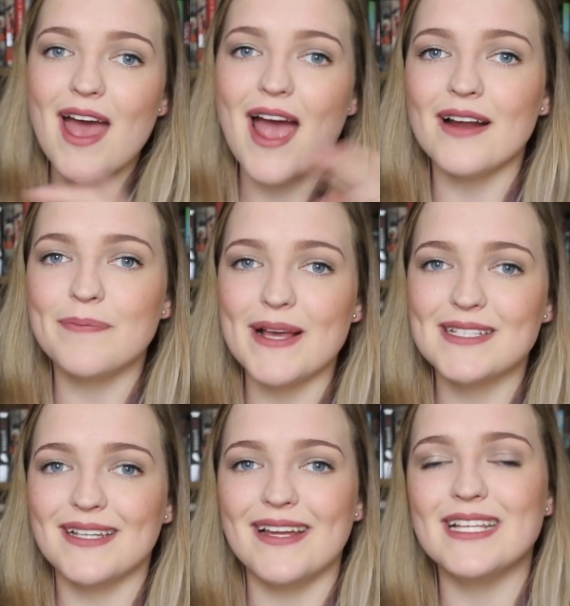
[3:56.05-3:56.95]
and
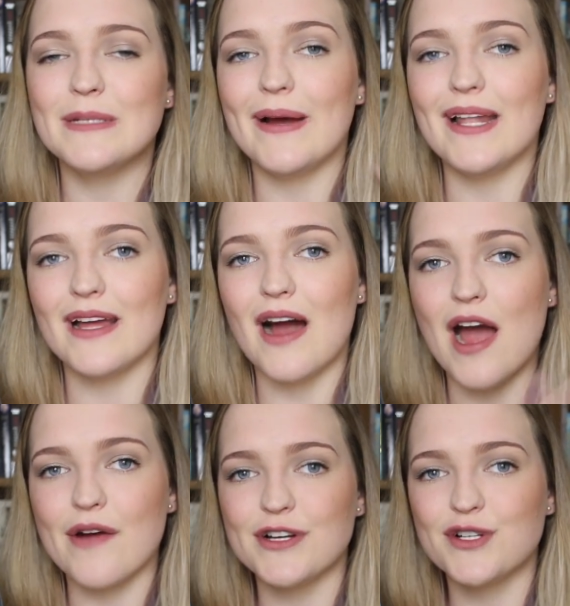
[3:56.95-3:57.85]
basically it is about like
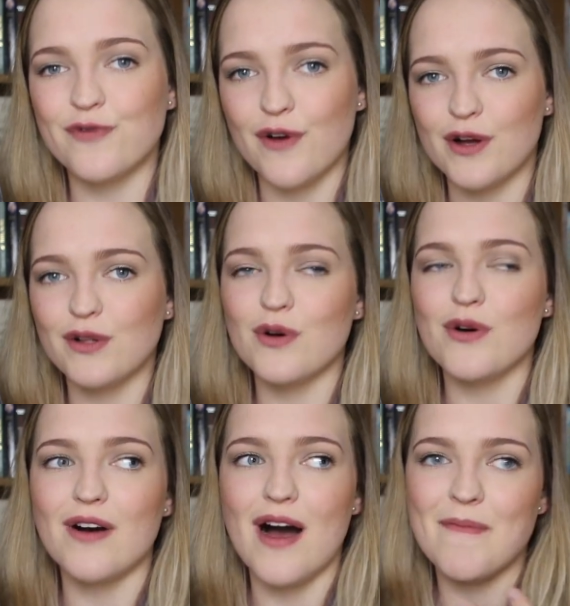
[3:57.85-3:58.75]
Irish
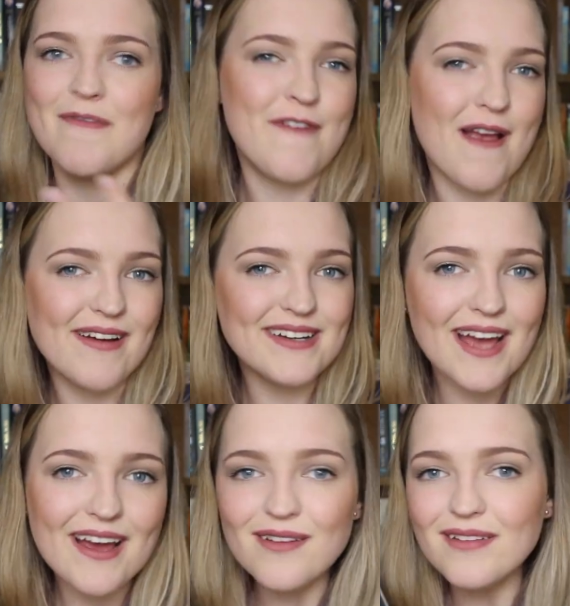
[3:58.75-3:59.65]
folklore fairy
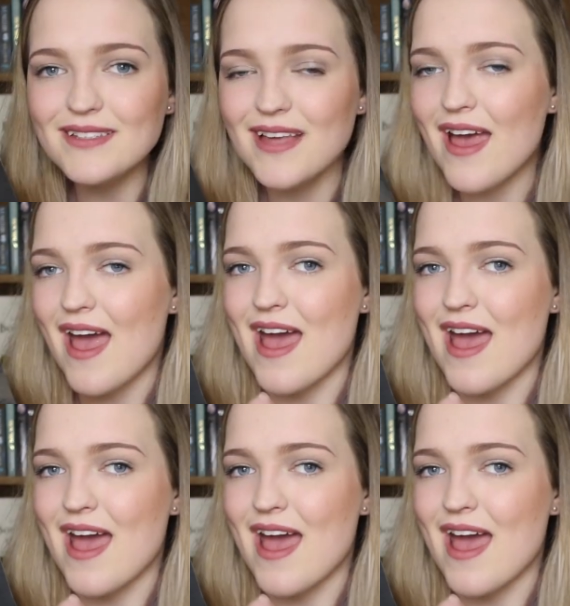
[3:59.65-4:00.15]
tales